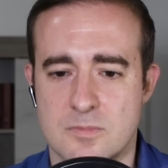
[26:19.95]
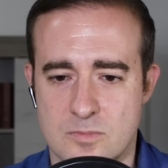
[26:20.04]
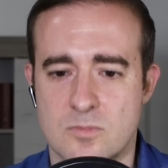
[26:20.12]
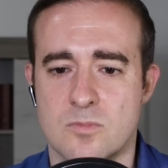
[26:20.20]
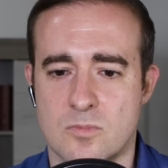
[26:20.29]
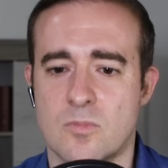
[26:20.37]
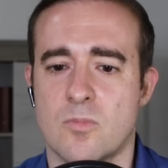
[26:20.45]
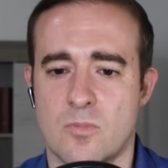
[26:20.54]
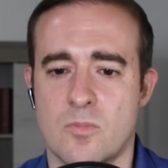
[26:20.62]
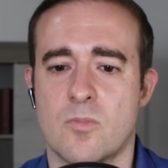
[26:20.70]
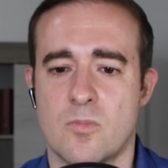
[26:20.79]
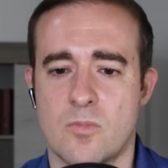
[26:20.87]
And
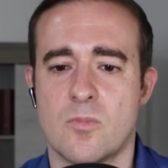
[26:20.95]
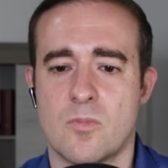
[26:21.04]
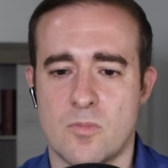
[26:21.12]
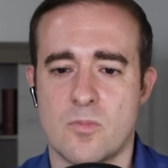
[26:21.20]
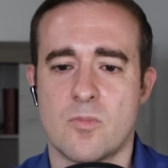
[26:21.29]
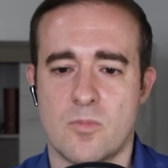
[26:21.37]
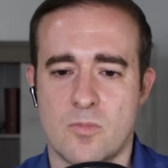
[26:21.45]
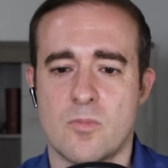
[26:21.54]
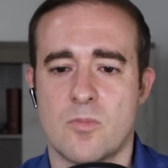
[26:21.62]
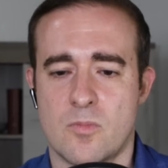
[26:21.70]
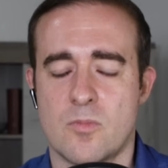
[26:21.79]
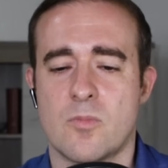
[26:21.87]
that started to
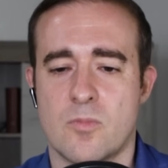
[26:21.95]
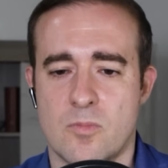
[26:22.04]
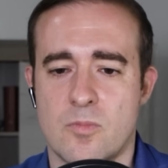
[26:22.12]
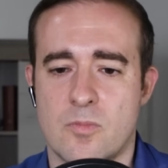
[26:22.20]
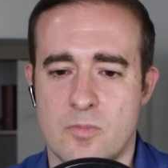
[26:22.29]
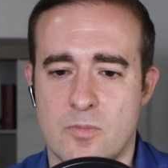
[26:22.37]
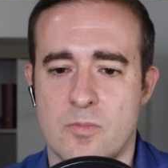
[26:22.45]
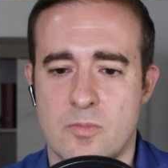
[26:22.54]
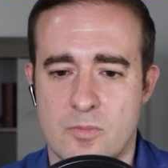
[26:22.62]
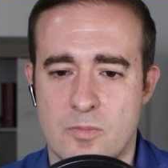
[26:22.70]
drain the gold pool.